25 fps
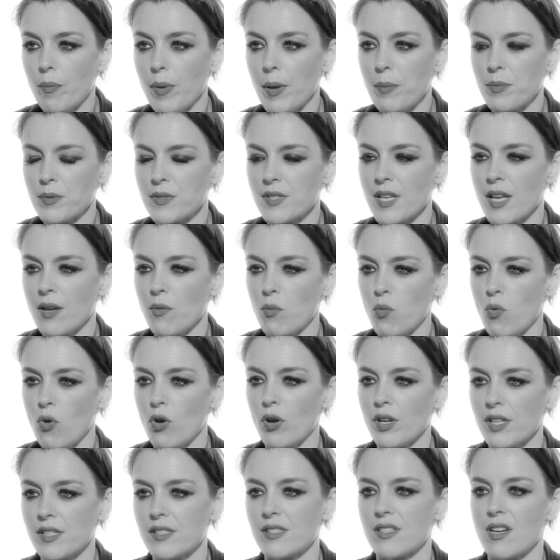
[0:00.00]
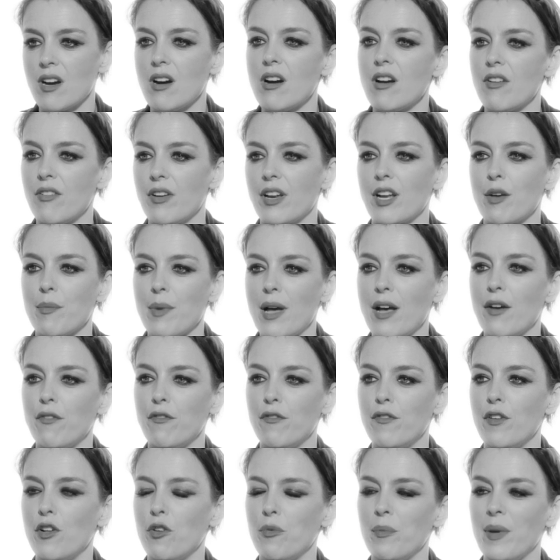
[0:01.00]
People say, what is tiring about
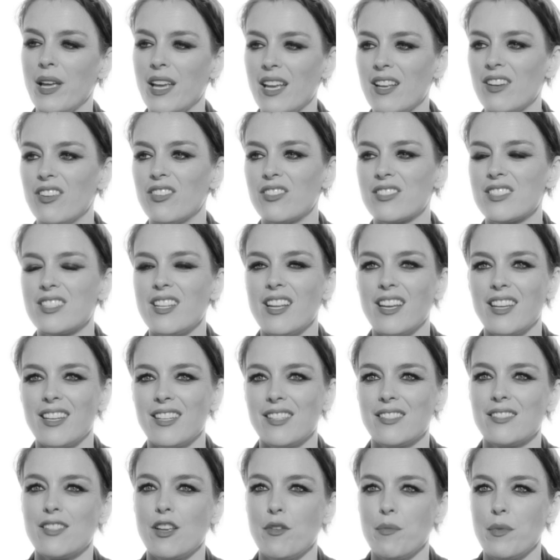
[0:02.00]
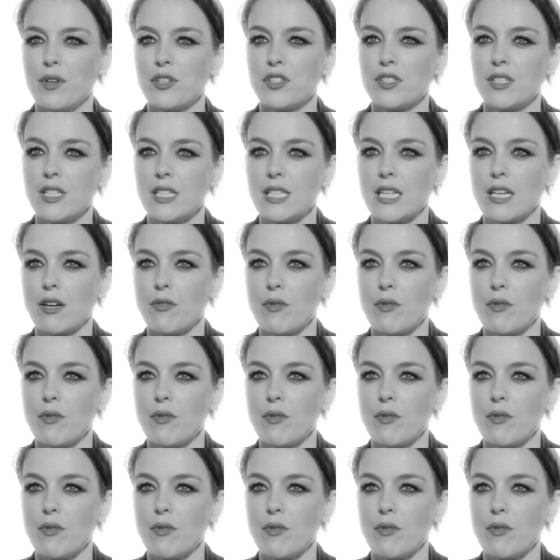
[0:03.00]
filming? It looks like it's so much sitting